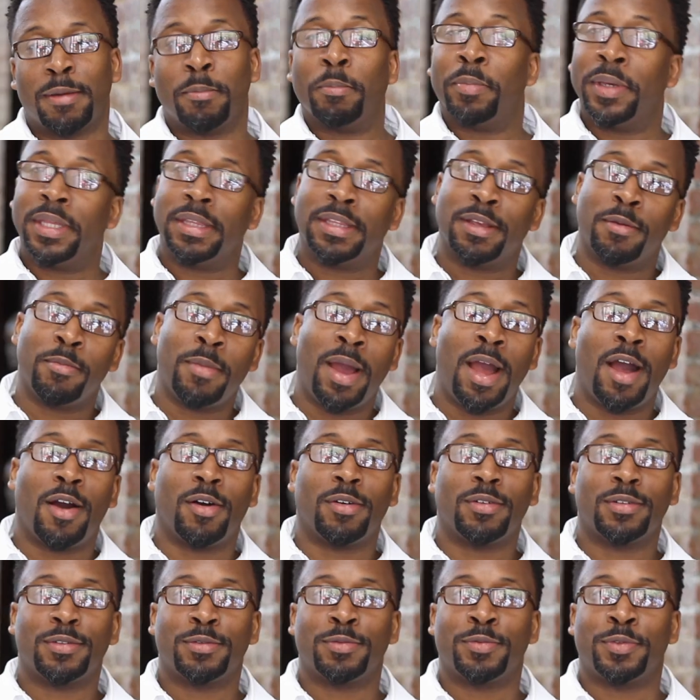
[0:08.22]
I beat them
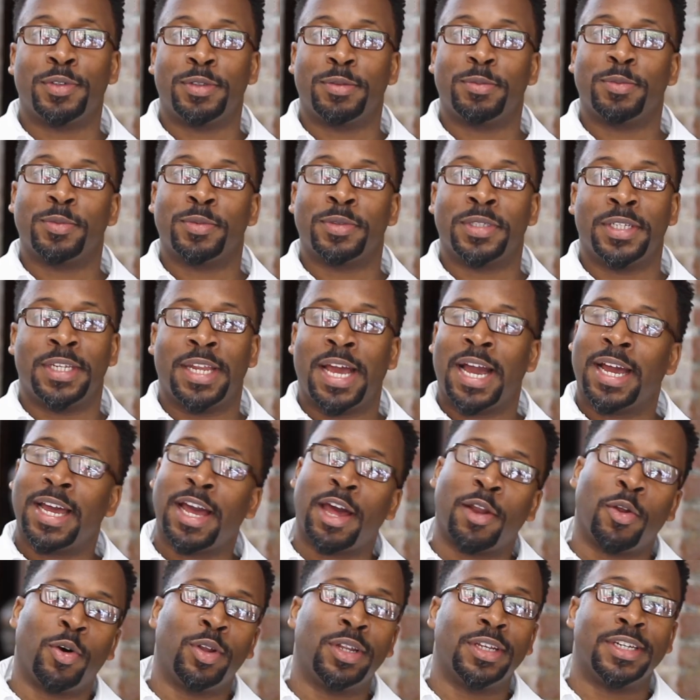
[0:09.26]
out. For the, I
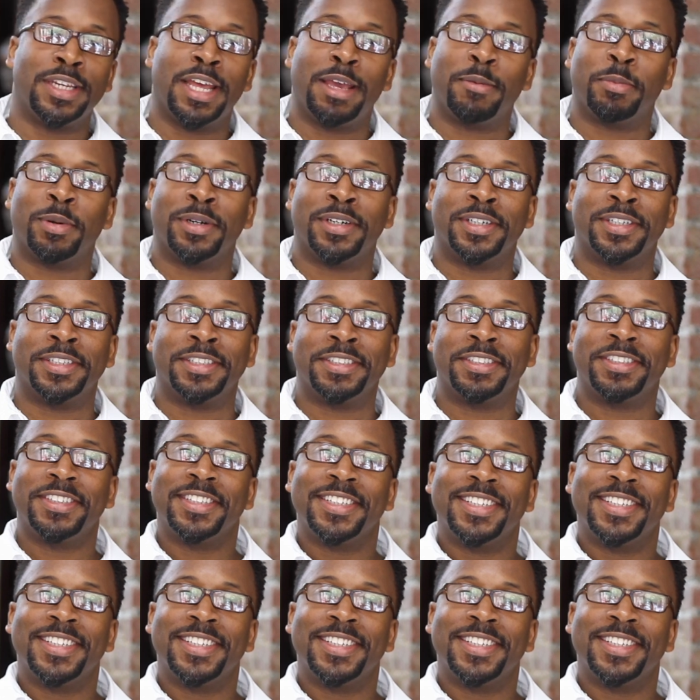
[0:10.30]
got all the neighborhood.